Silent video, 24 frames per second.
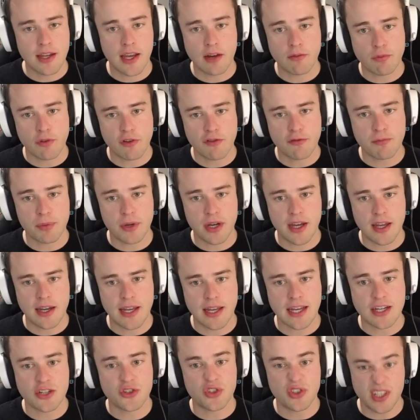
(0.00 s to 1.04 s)
and Riftbind
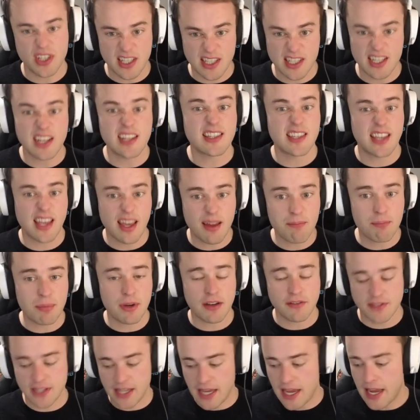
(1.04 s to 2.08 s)
actually does get
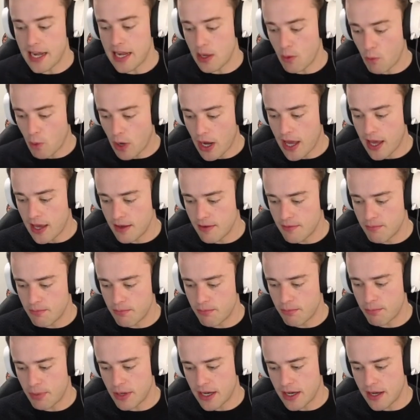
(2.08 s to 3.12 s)
buffed anyway
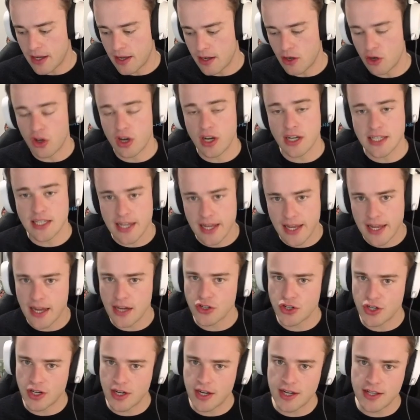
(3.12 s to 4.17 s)
by non-attack
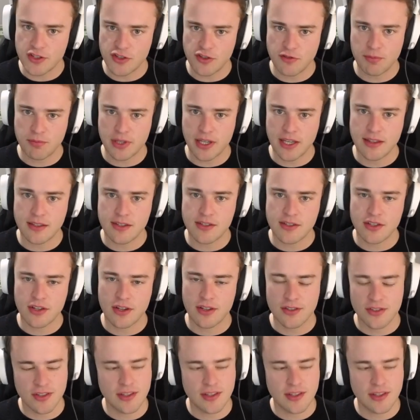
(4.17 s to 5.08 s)
action cards you've played this turn.